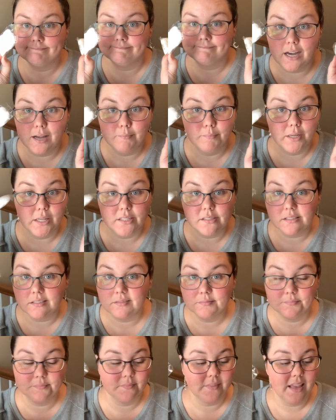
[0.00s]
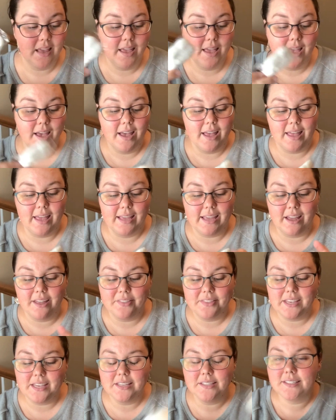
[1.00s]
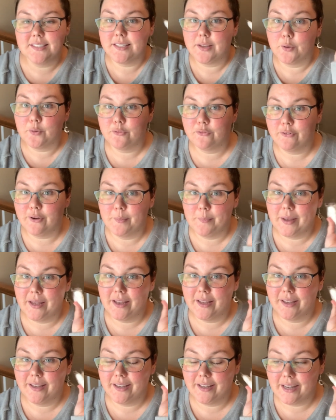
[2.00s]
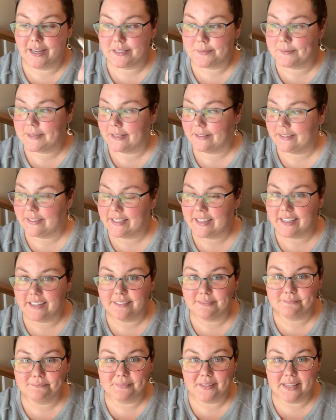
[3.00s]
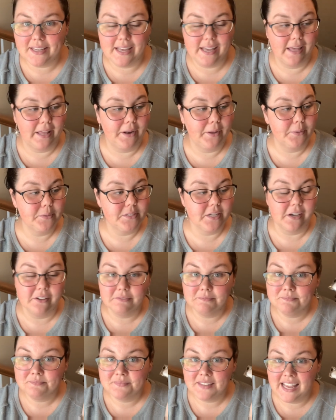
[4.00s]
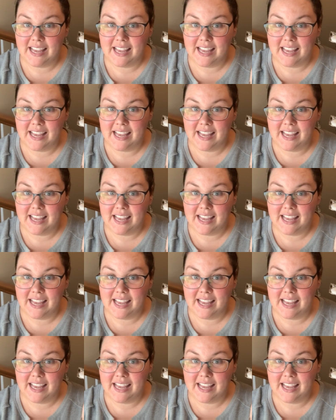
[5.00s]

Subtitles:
Cotton balls. I got these from a hospitality kit at a hotel,